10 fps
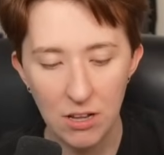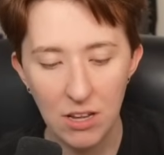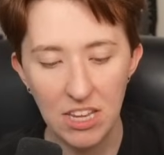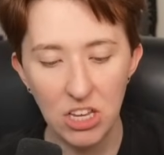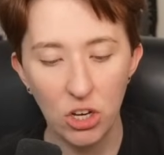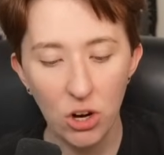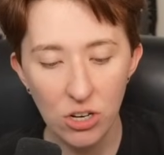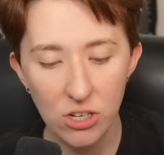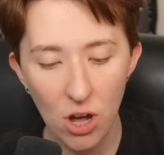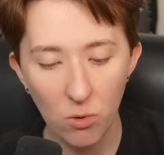He could
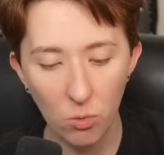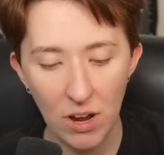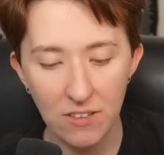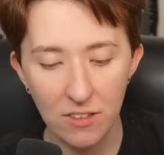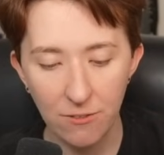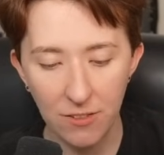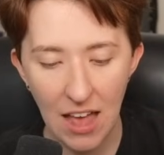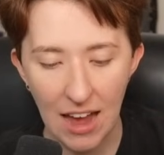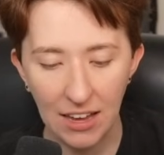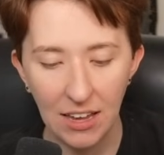not raise the
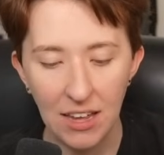flag.